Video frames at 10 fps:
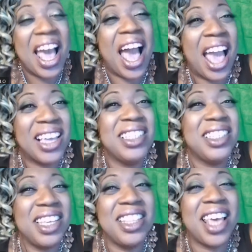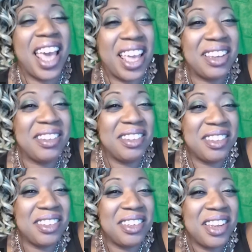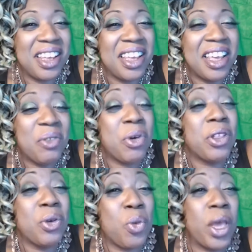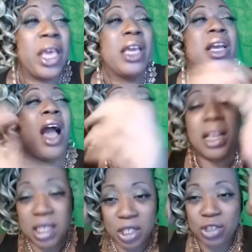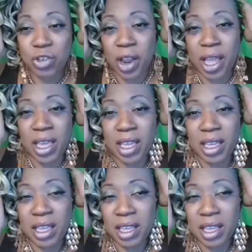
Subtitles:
I can see that. With her wig cocked astray.